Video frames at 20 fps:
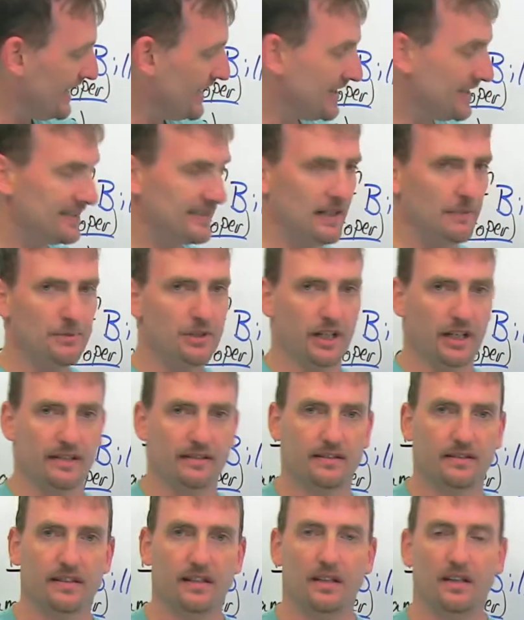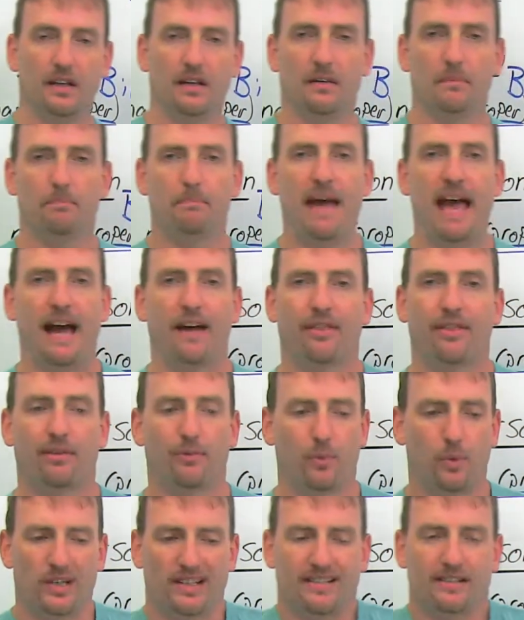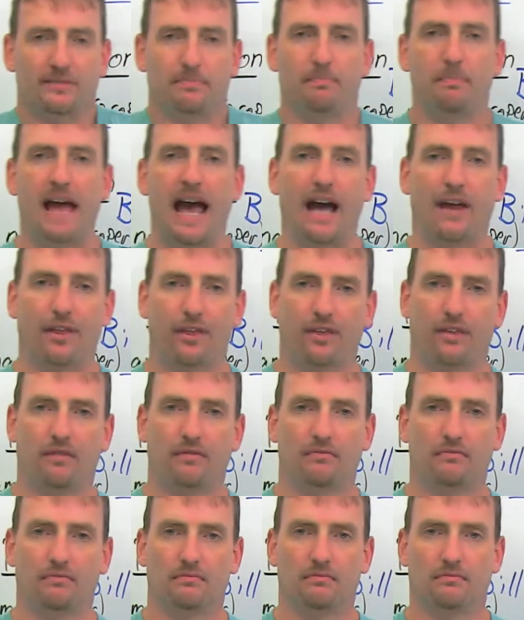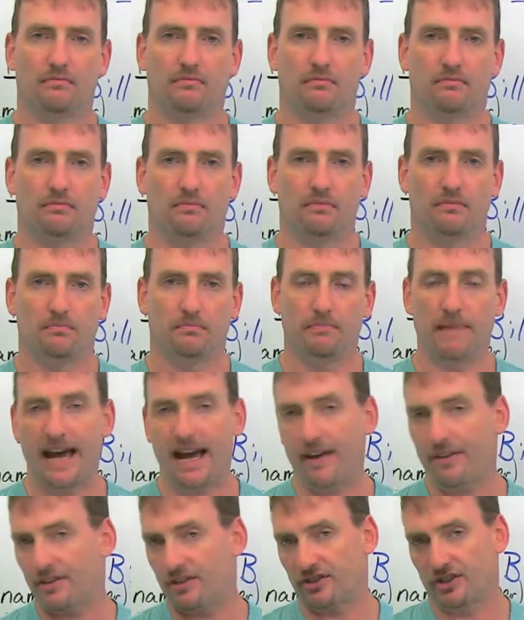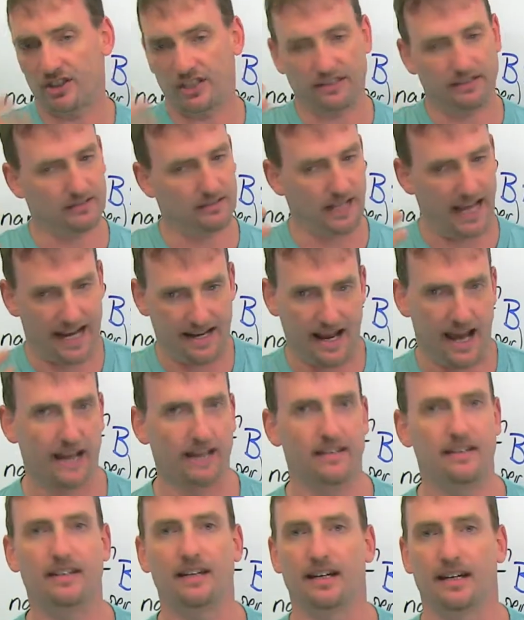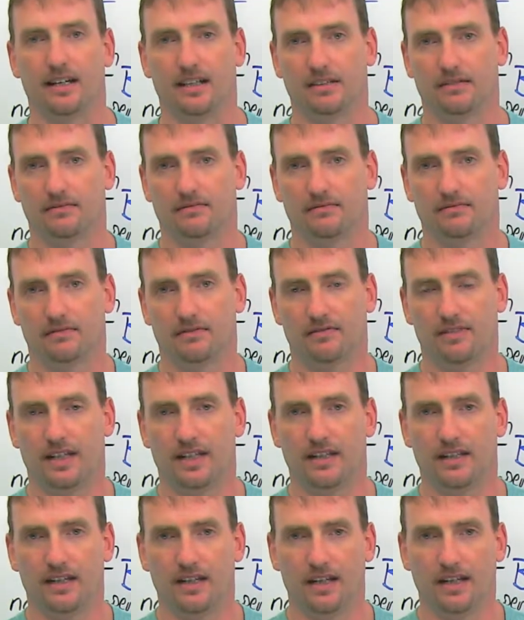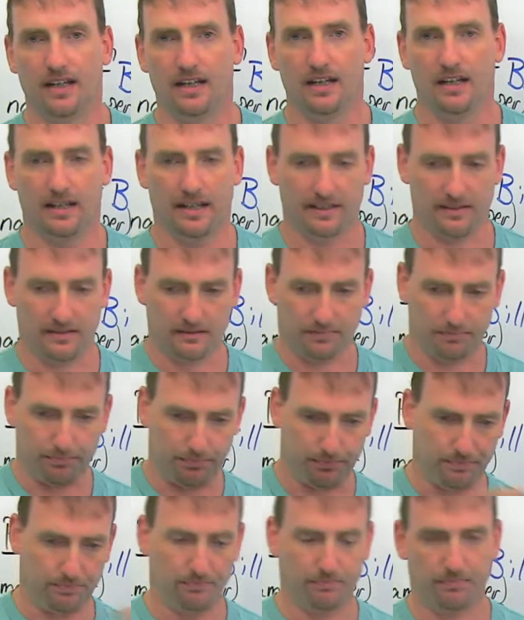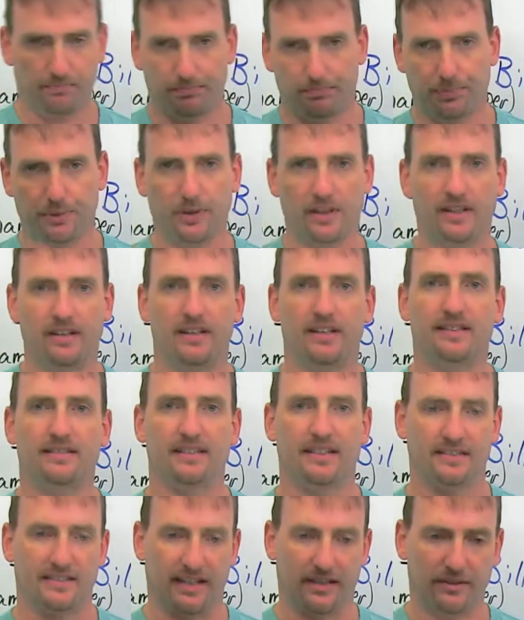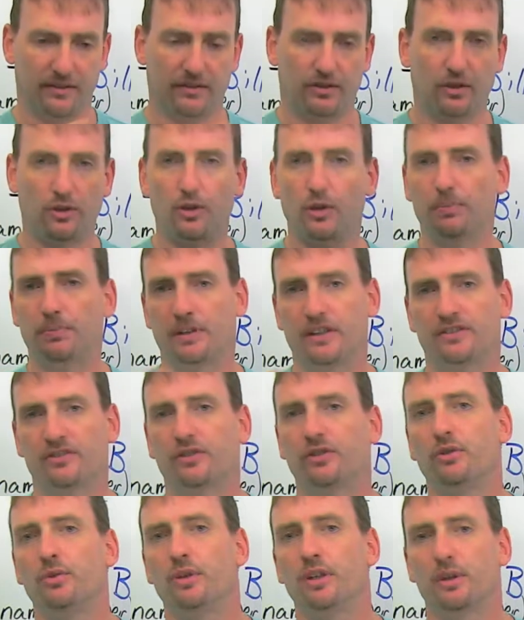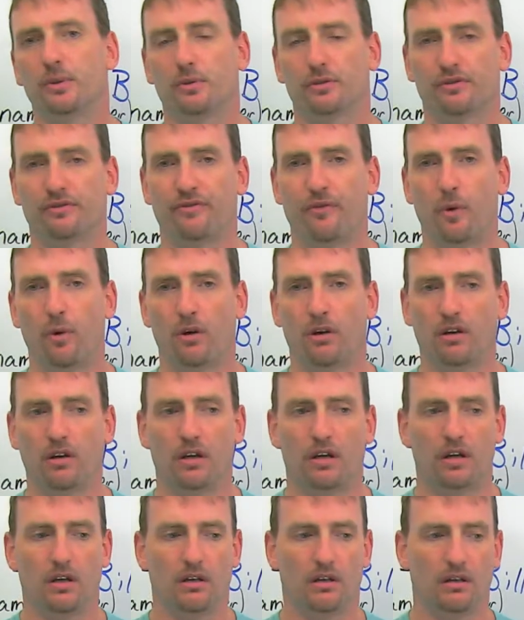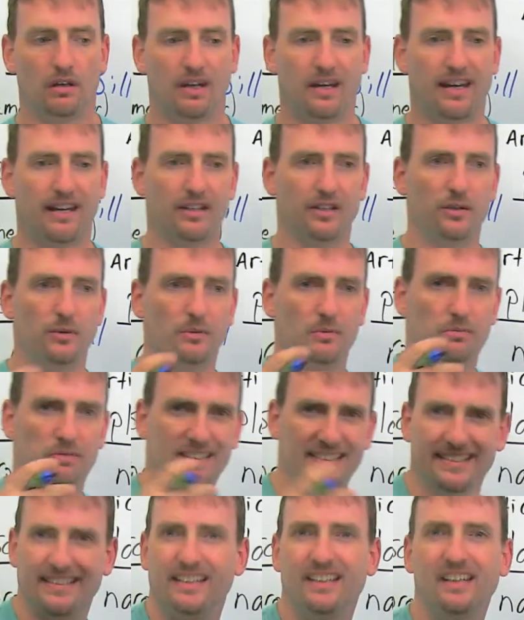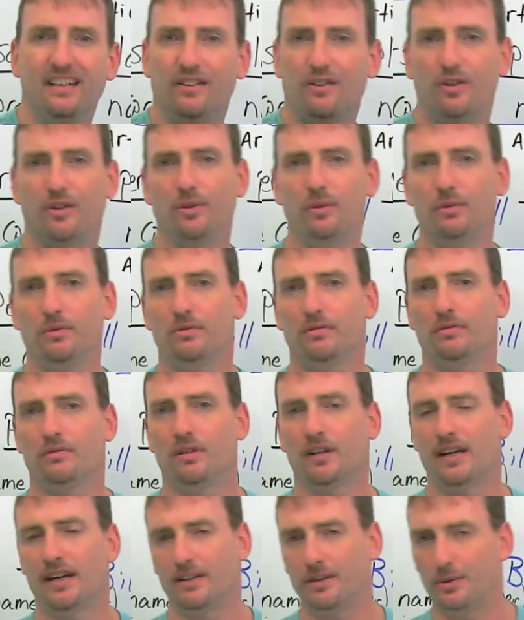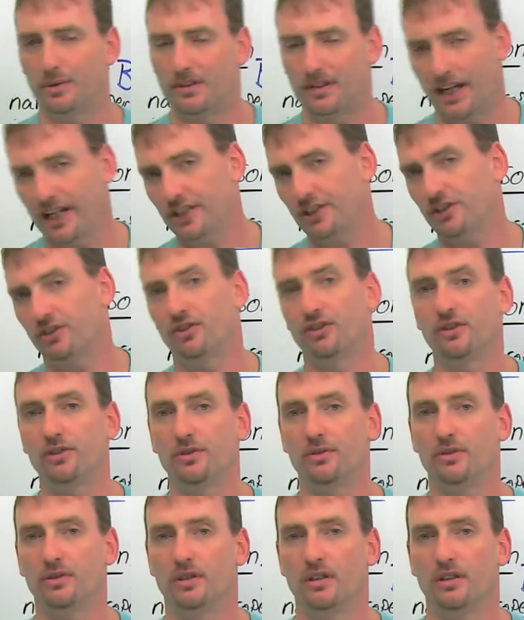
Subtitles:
Subject. Math. What is math? Math is just an idea, right? It's putting these things like 2 + 2 = 4. Can you see 2? Can you touch 2?